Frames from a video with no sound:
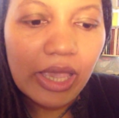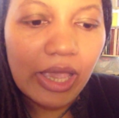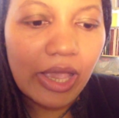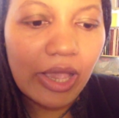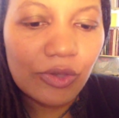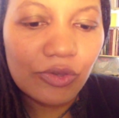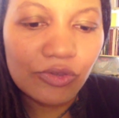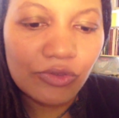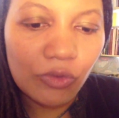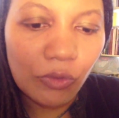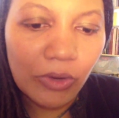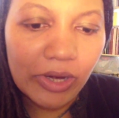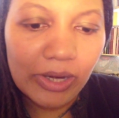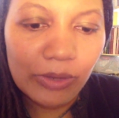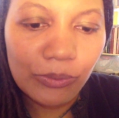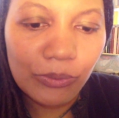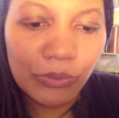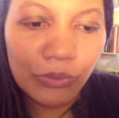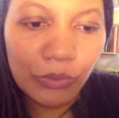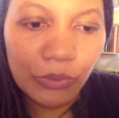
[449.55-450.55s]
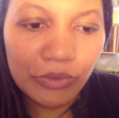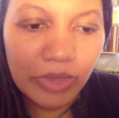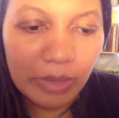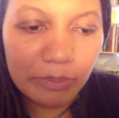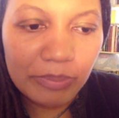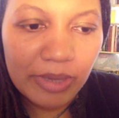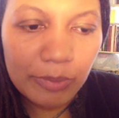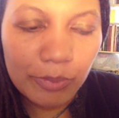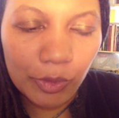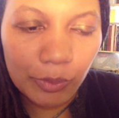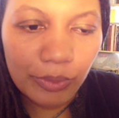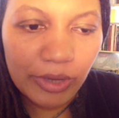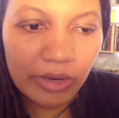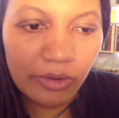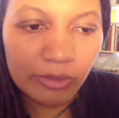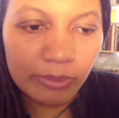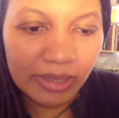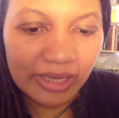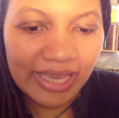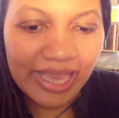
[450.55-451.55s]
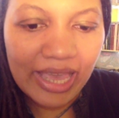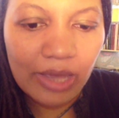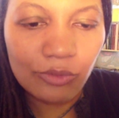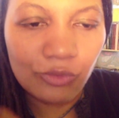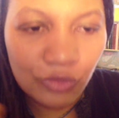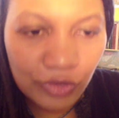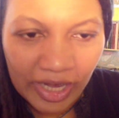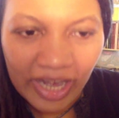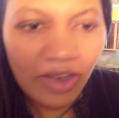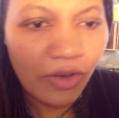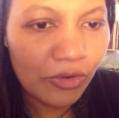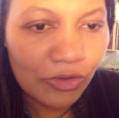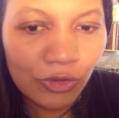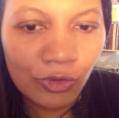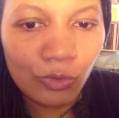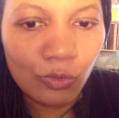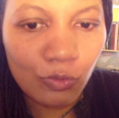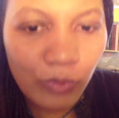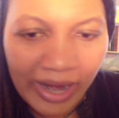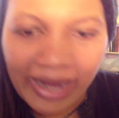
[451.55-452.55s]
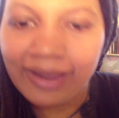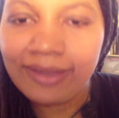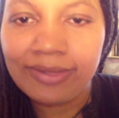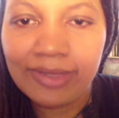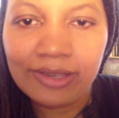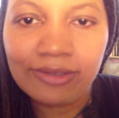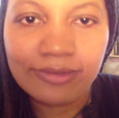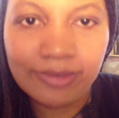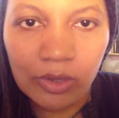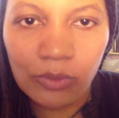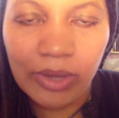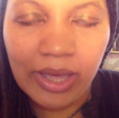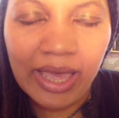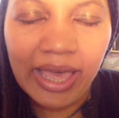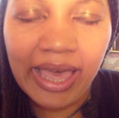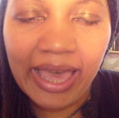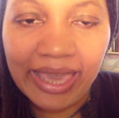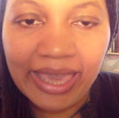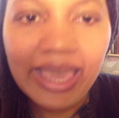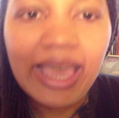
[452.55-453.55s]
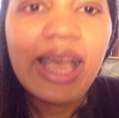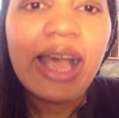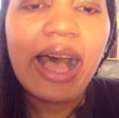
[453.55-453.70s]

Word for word: a story of food that people are probably like, how dare you rank this so high?